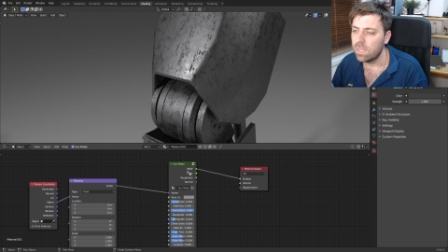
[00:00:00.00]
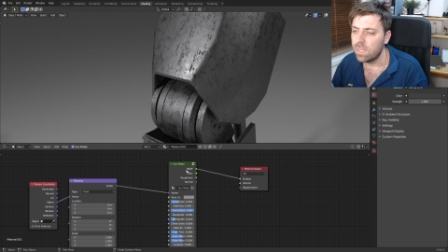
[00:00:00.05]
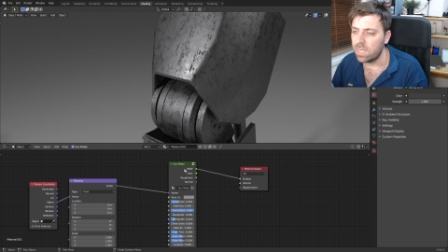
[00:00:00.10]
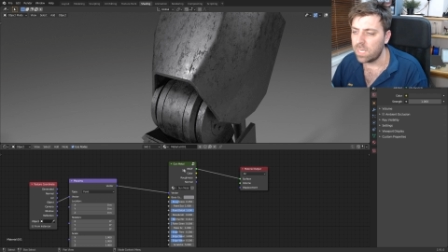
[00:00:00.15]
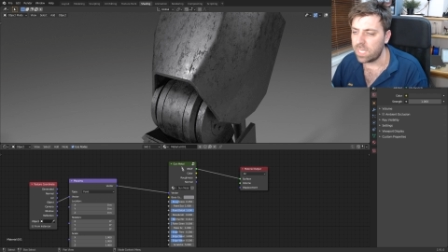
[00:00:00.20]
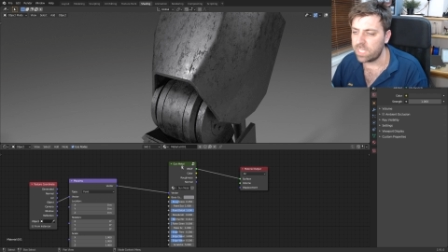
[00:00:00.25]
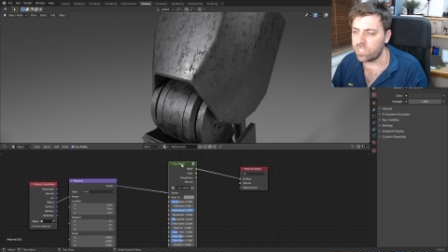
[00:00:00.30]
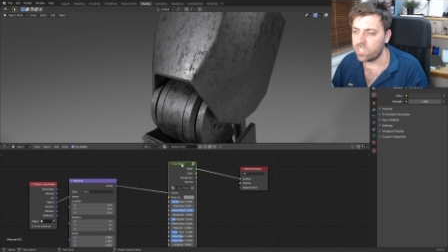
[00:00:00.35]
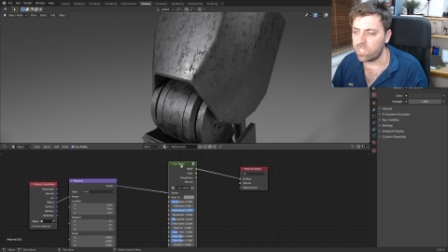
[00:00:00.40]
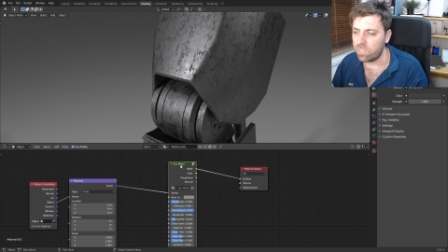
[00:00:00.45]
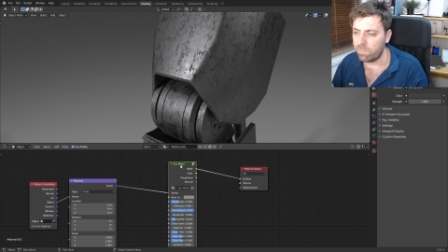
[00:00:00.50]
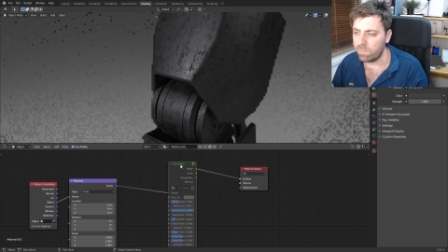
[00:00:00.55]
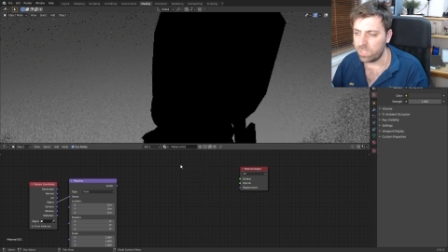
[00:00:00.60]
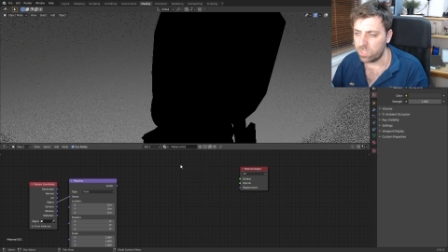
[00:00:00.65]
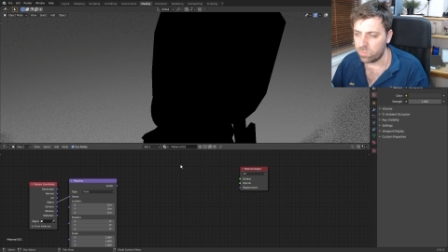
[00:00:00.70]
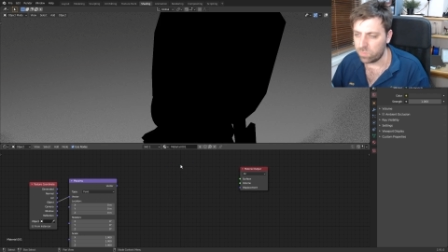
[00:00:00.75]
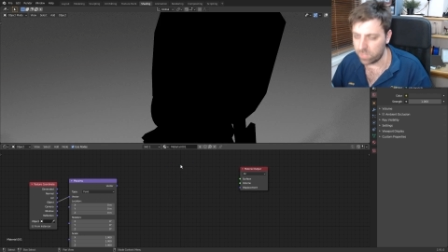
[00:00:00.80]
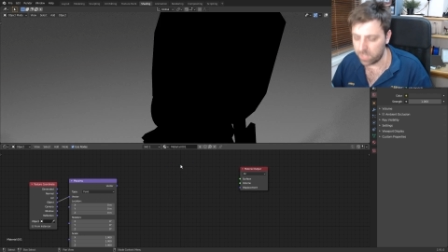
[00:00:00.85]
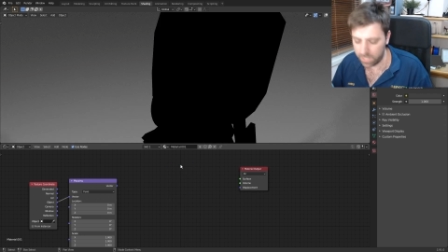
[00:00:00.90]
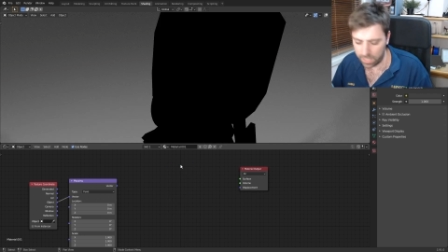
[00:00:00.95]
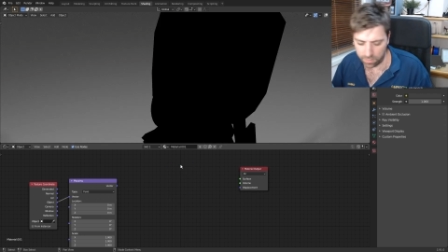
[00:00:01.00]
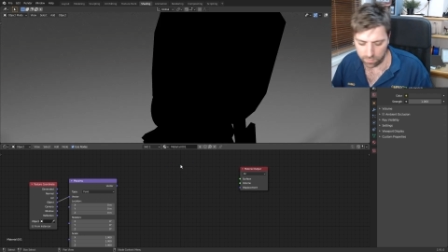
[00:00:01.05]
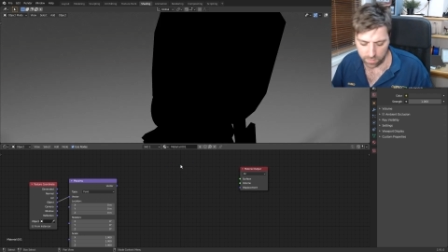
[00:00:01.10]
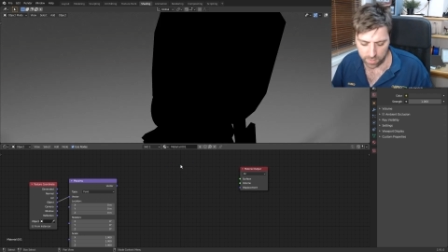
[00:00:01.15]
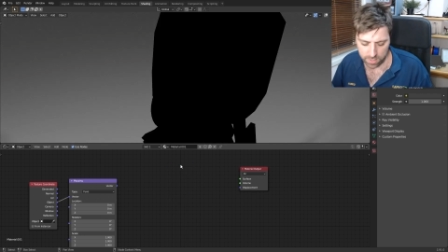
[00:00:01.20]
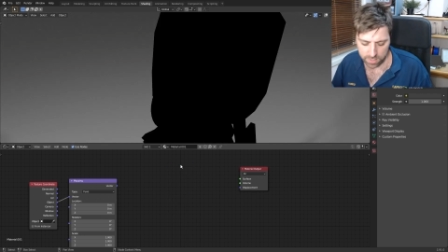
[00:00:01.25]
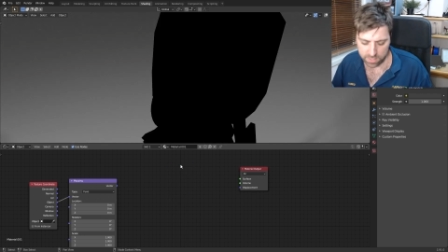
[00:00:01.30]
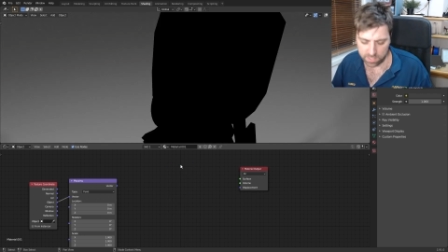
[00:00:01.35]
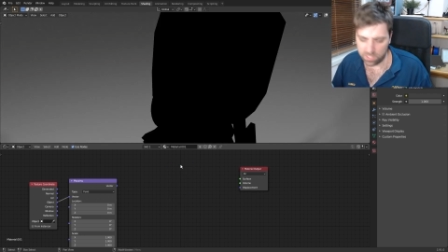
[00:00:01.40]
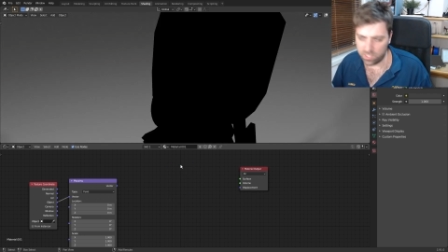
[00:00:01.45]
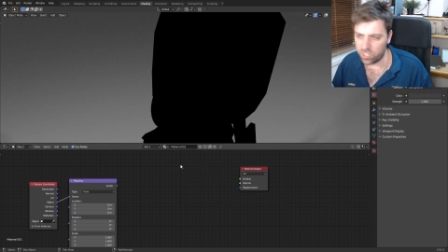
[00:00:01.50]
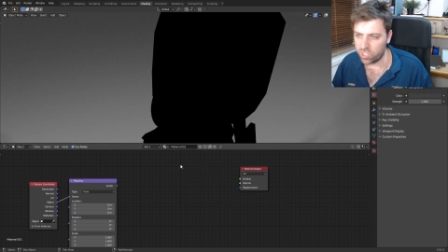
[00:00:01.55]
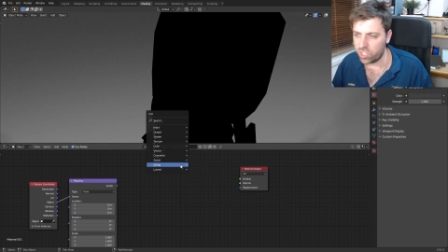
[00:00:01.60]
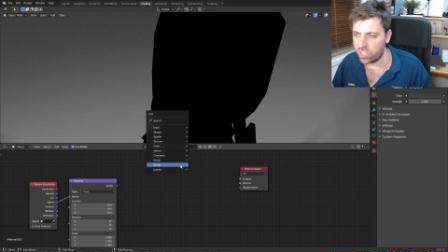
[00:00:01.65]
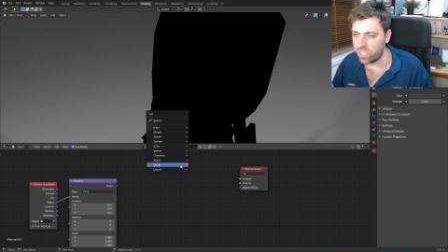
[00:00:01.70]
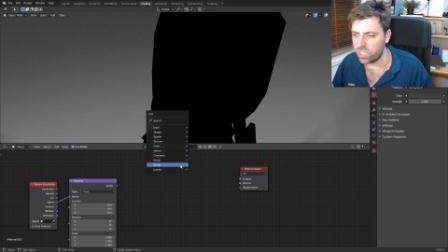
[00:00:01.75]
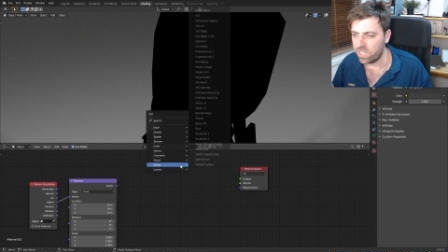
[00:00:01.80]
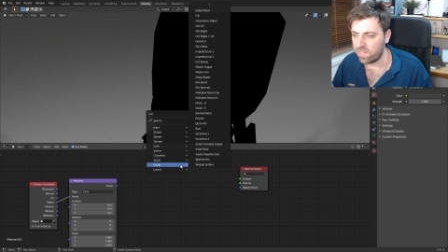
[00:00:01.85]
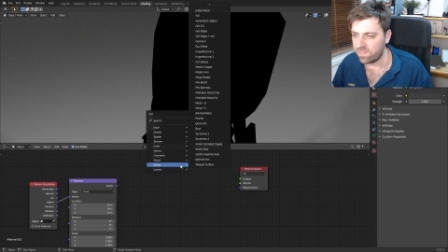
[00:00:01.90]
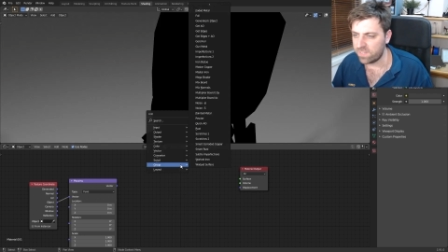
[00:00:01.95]
Let's jump into another one. Let's go
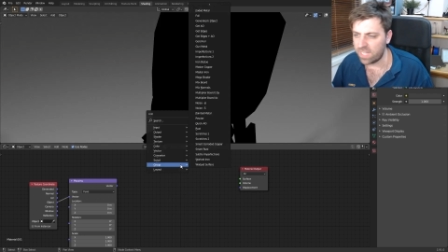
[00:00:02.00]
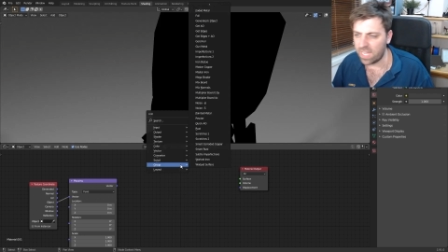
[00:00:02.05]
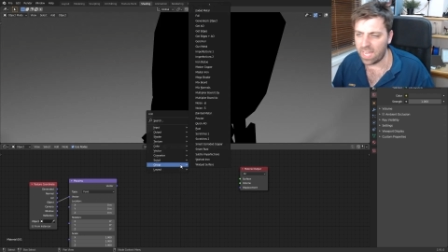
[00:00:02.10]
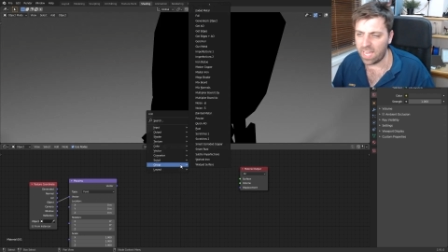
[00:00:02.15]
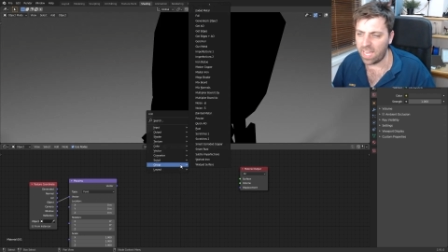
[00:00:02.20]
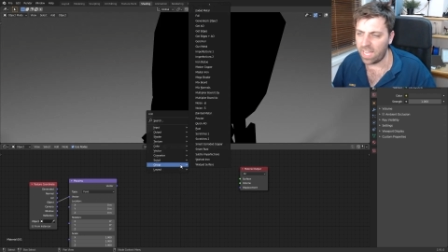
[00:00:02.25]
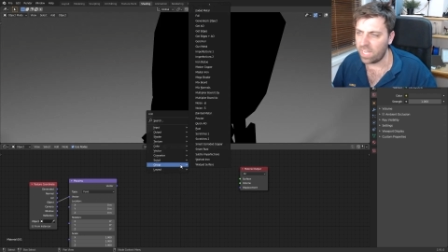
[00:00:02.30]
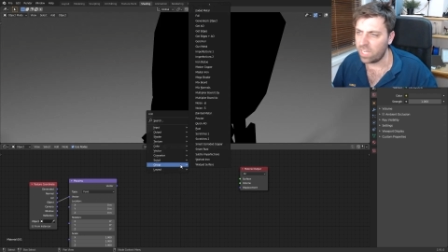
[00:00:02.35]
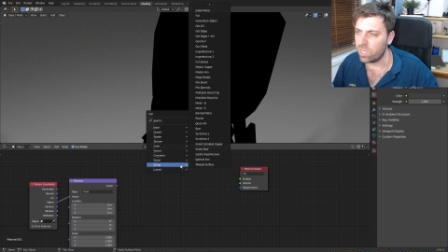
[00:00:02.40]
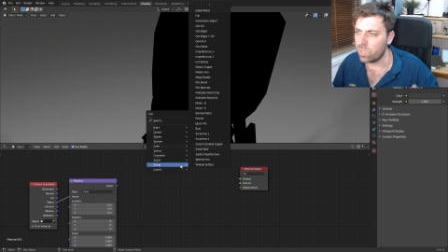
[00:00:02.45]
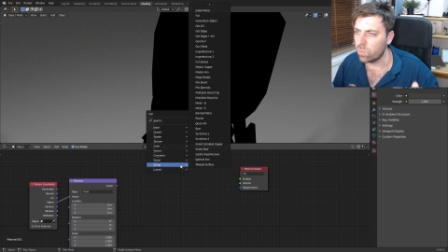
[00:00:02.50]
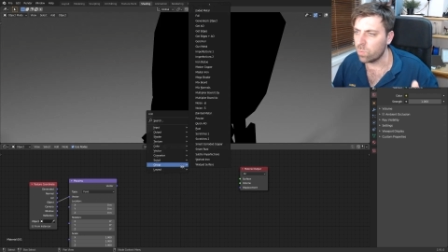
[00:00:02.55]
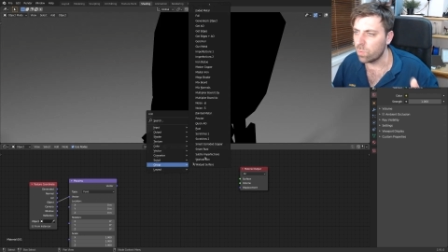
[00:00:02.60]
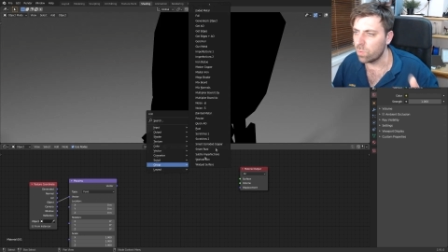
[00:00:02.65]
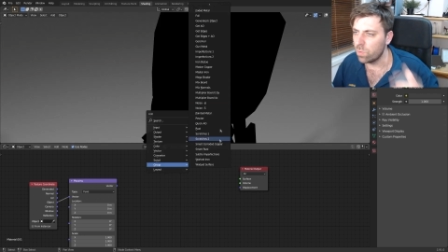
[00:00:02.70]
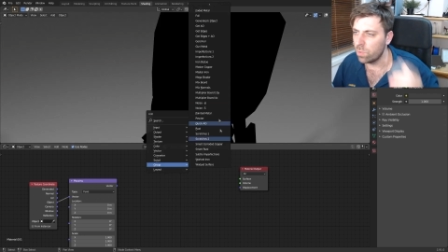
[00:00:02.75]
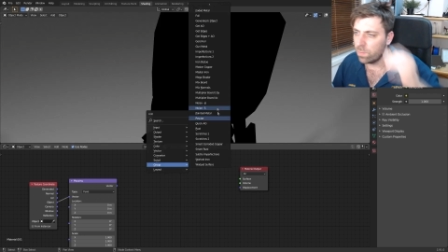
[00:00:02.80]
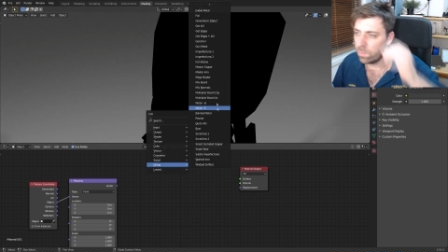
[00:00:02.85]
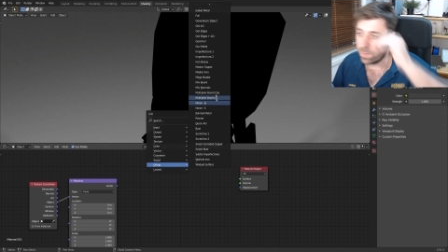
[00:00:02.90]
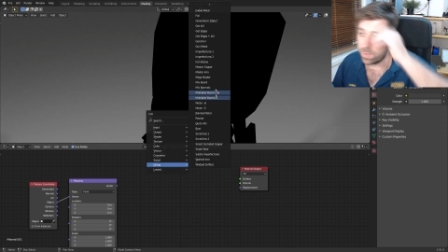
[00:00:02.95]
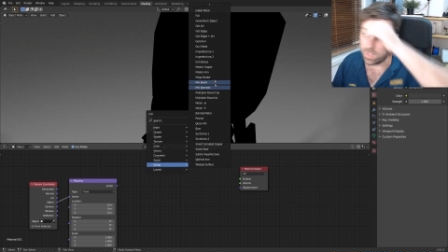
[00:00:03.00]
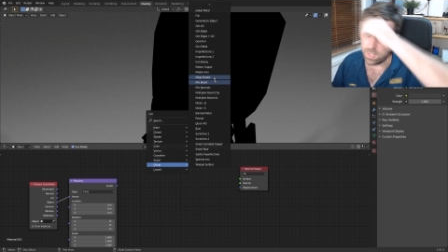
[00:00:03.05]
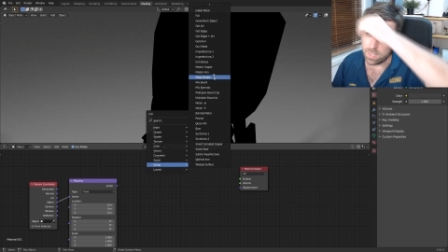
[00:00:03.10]
shift A, group.